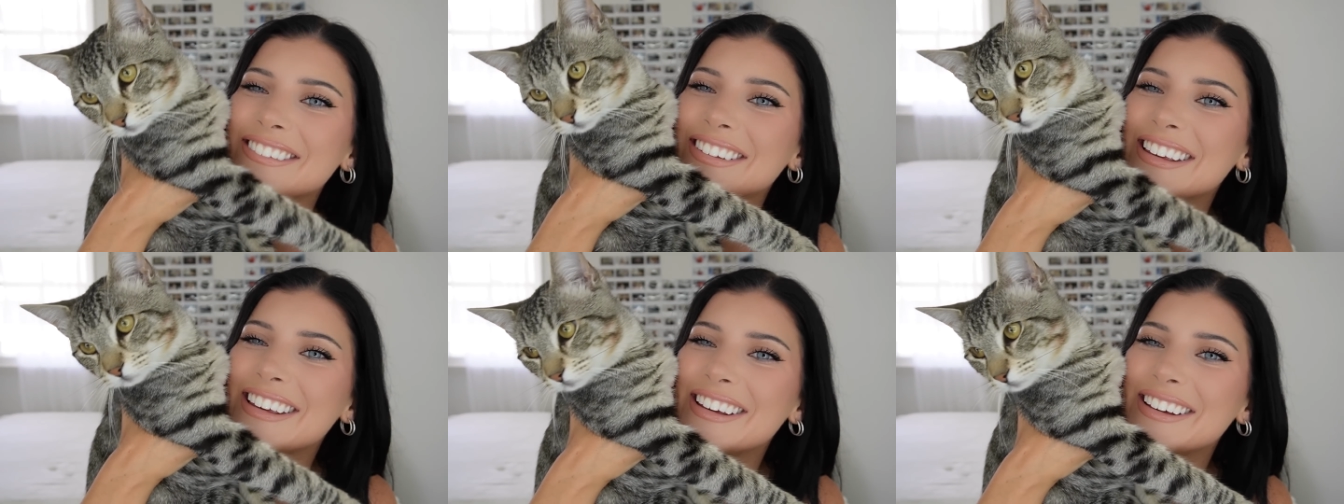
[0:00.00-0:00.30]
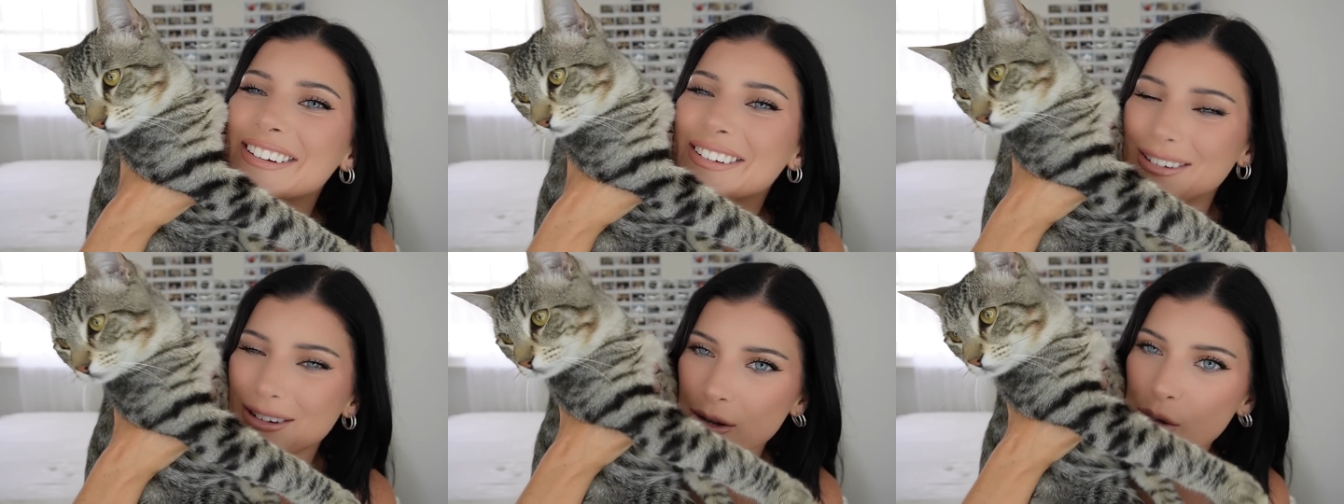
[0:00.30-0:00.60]

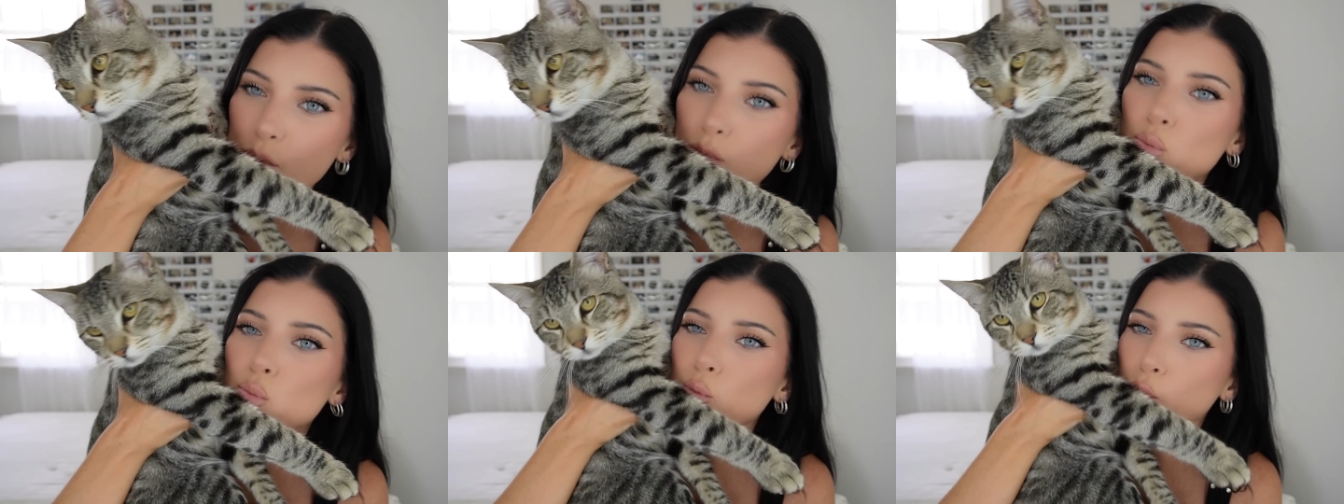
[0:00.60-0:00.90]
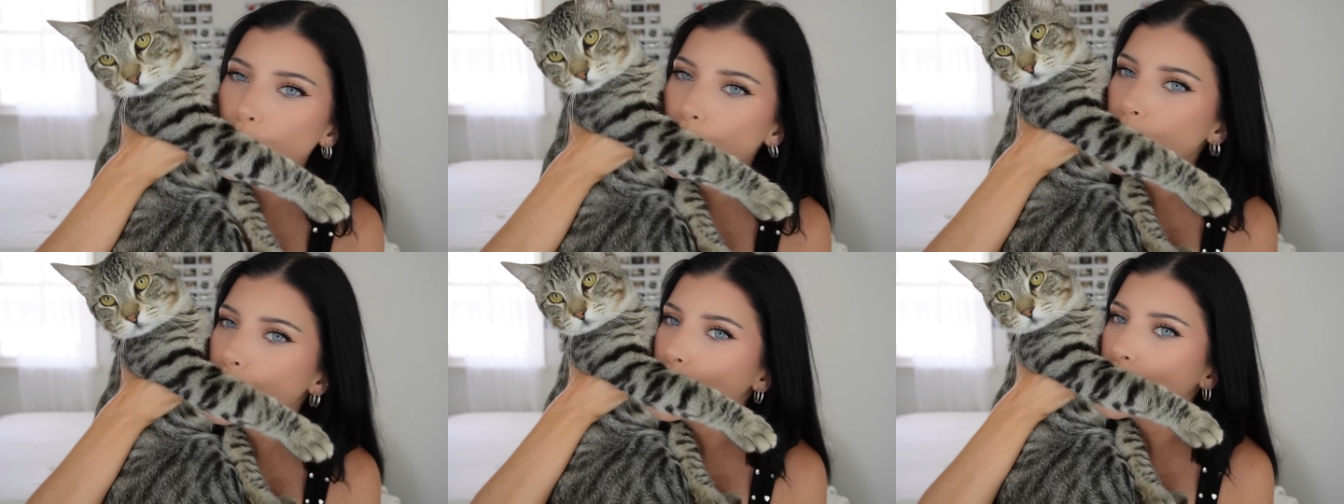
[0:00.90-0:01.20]
you.
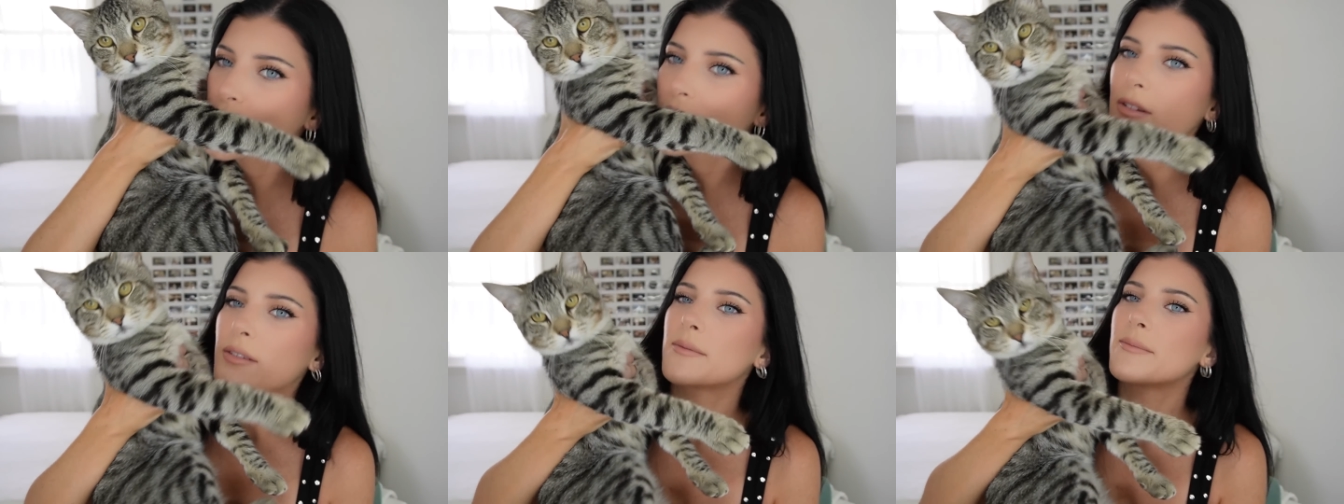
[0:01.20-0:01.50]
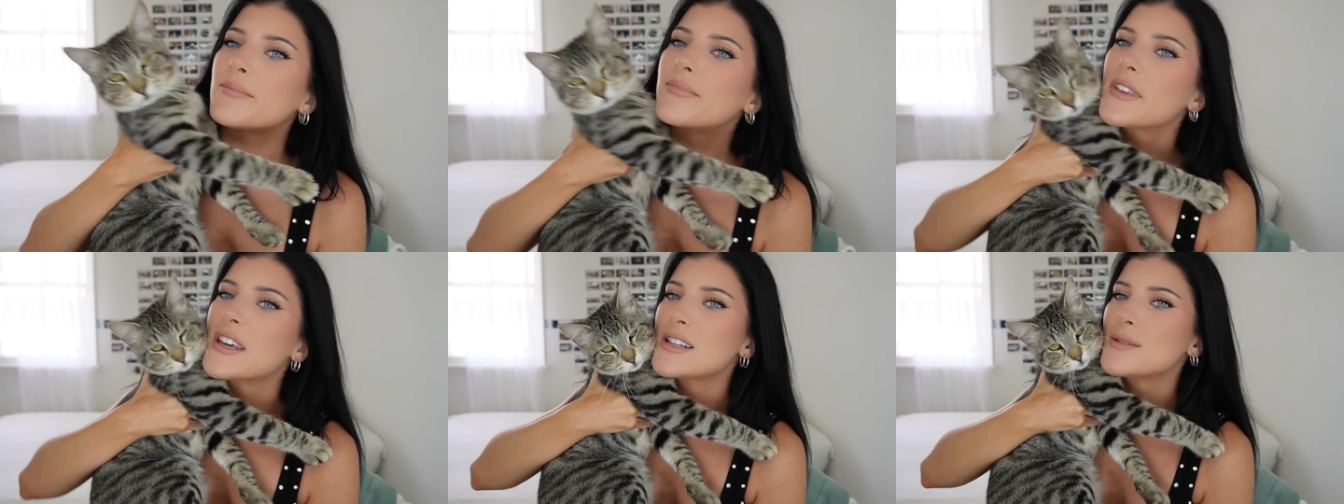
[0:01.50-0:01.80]

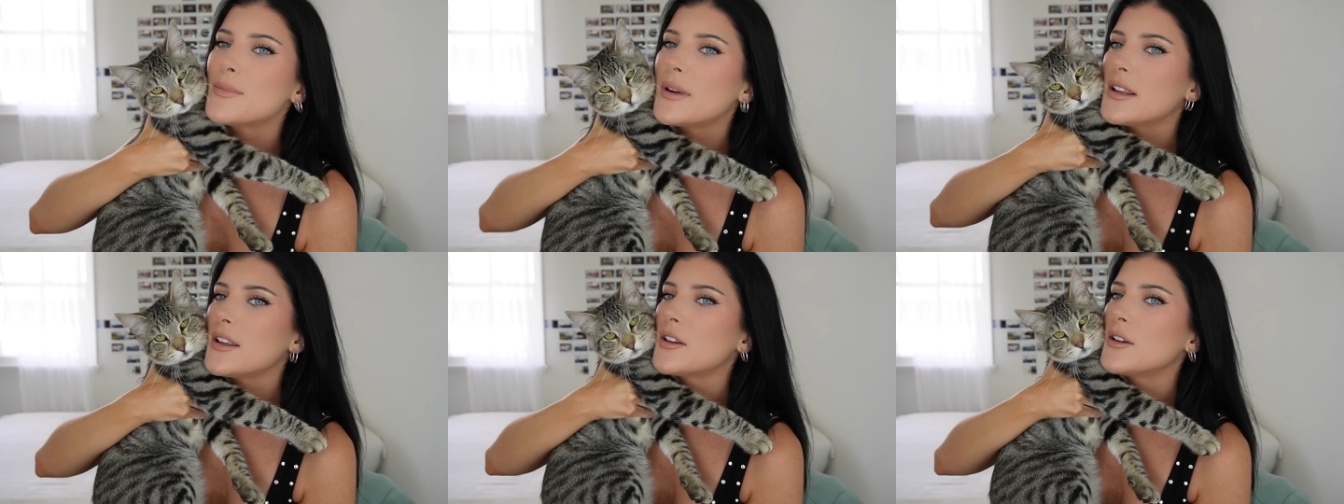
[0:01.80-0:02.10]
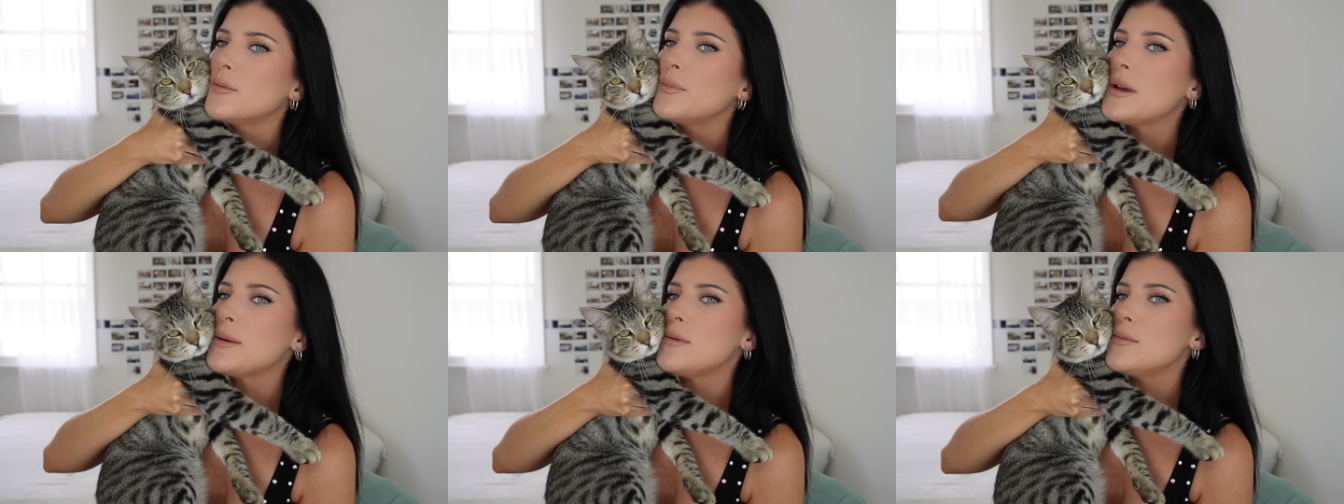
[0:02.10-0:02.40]
He's my
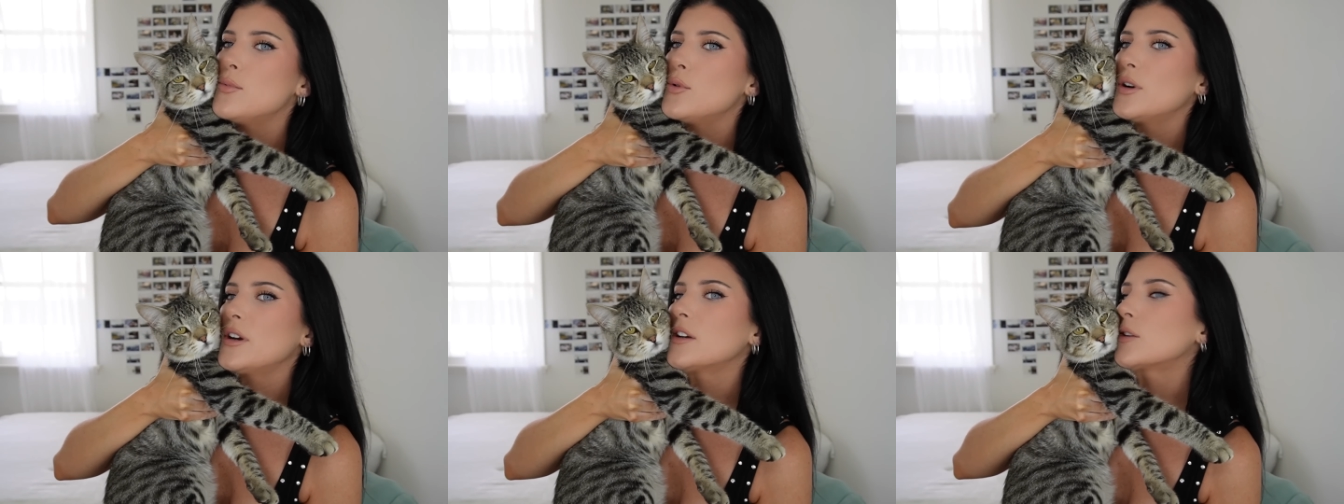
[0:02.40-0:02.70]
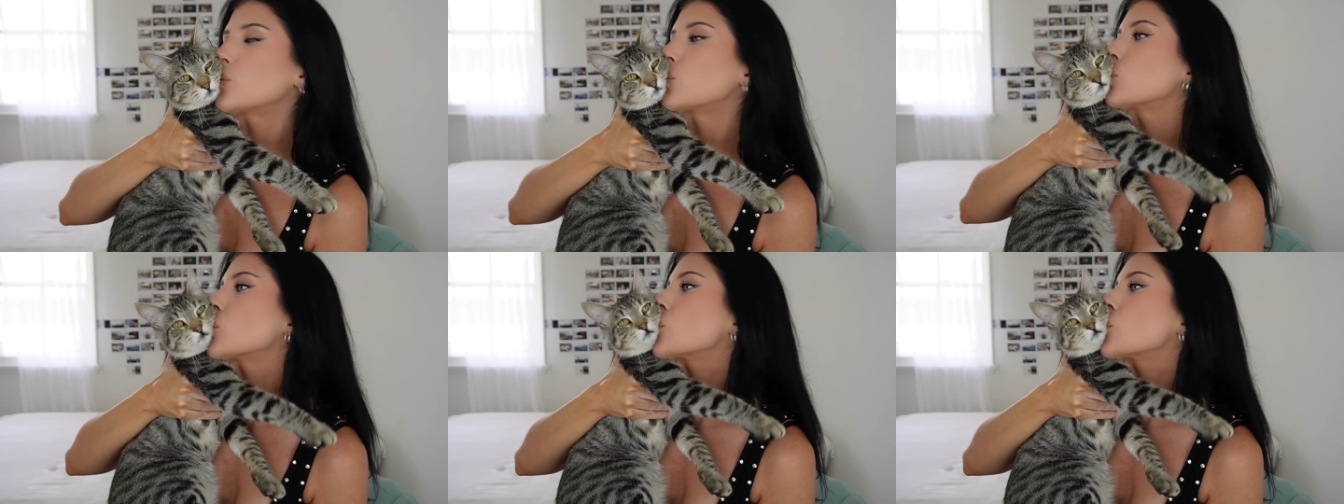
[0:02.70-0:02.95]
little baby boy.